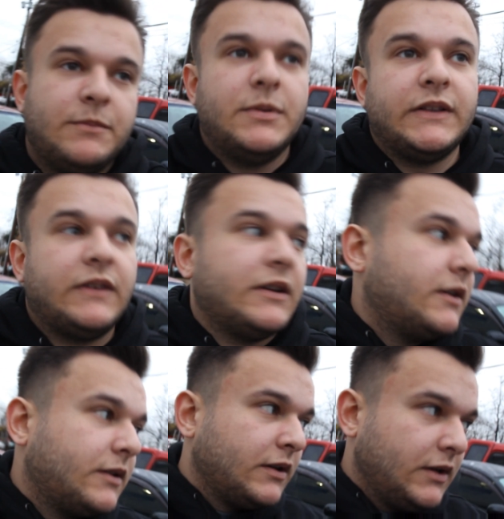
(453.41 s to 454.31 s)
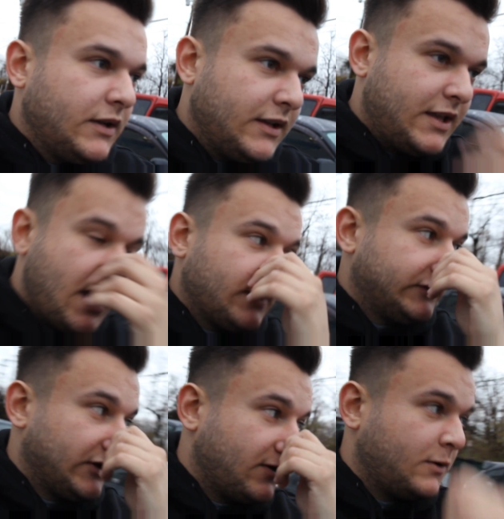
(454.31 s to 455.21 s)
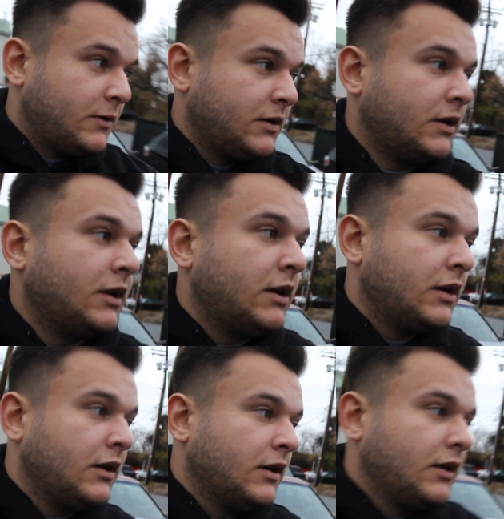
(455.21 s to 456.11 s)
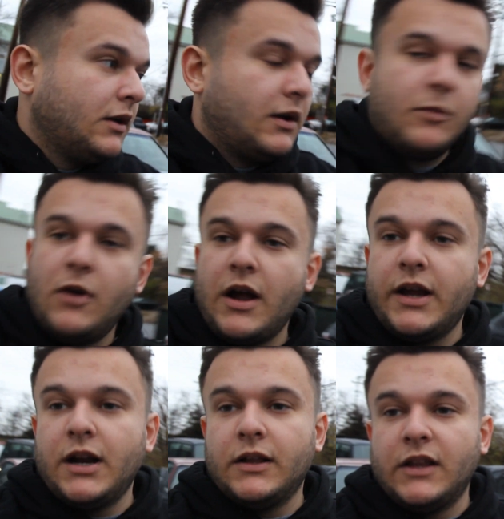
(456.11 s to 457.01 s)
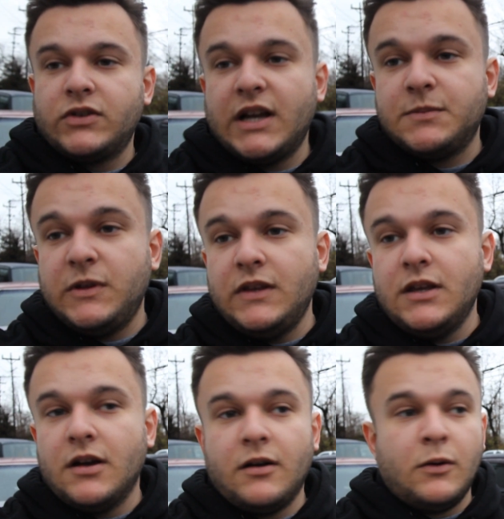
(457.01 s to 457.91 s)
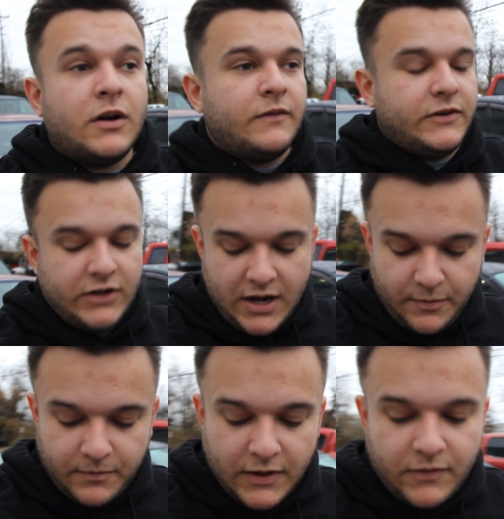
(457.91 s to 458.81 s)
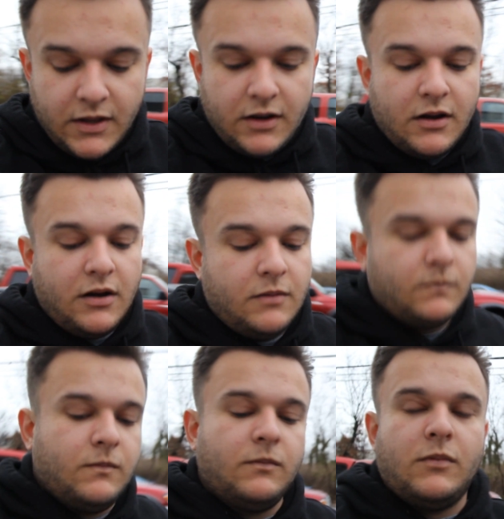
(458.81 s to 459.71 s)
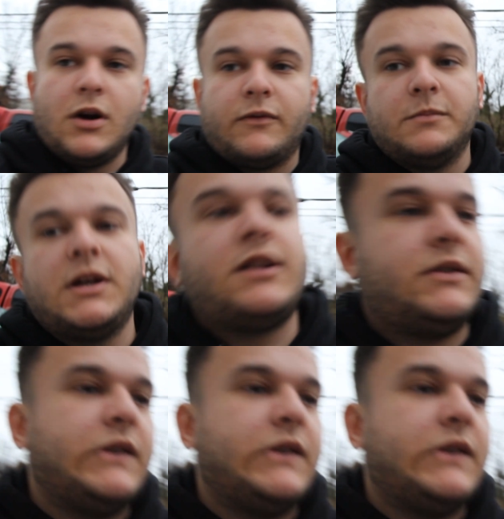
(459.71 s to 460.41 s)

But yeah, so I'll go out here and let you guys meet the owner of the shop, and then we'll go from there.